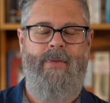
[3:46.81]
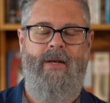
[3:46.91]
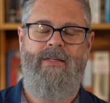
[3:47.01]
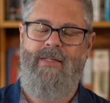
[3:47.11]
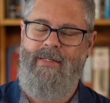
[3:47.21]
And
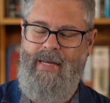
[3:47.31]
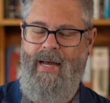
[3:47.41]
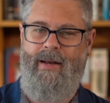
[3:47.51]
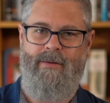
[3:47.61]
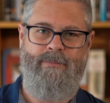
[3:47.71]
he said,
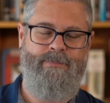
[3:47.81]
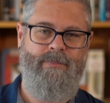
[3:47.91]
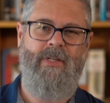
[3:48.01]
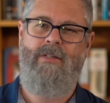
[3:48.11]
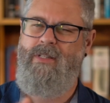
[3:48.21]
"Dad,"
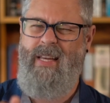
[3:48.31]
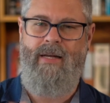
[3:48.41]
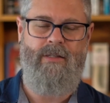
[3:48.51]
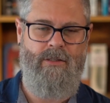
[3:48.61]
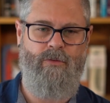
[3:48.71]
this is the
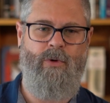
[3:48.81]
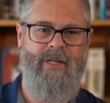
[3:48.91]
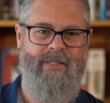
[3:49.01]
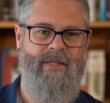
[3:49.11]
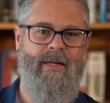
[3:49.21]
essence of what
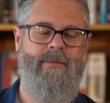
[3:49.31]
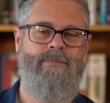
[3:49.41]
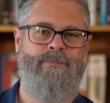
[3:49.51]
he said,